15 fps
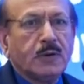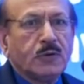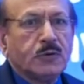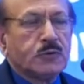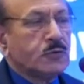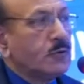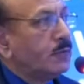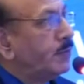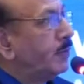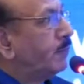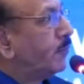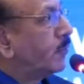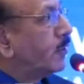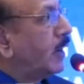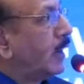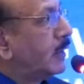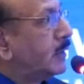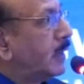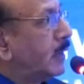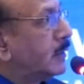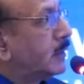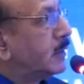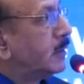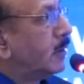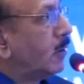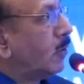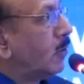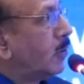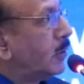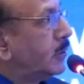So we forget that
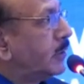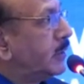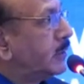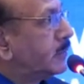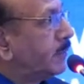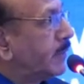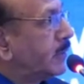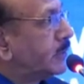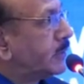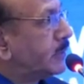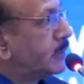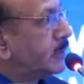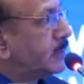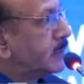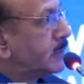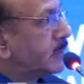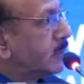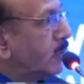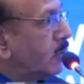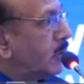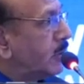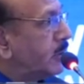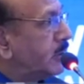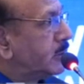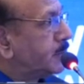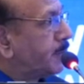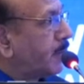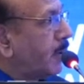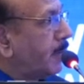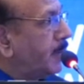all these functions, all these
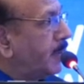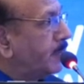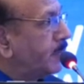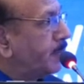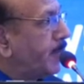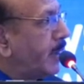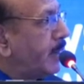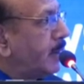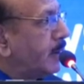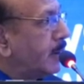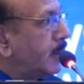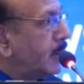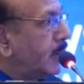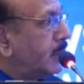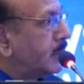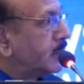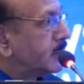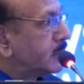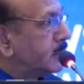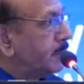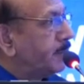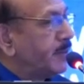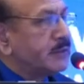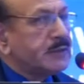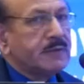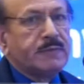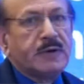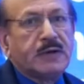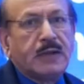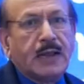problems, pericarditis, the
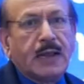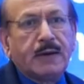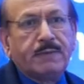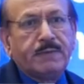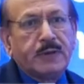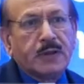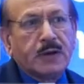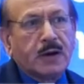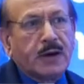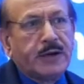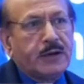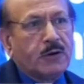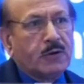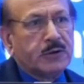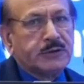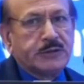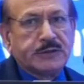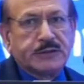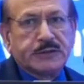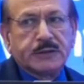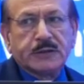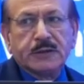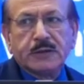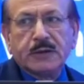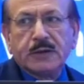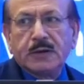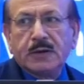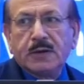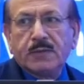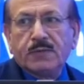patient will land with the cardiologist
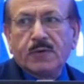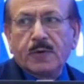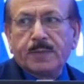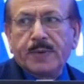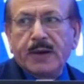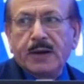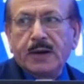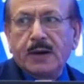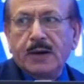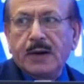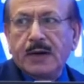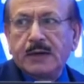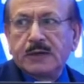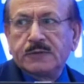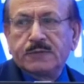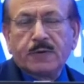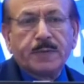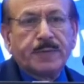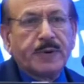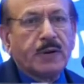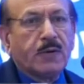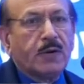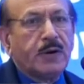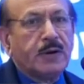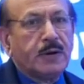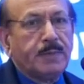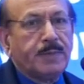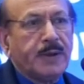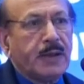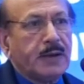for pericarditis, for
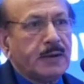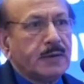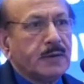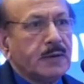precordial pain.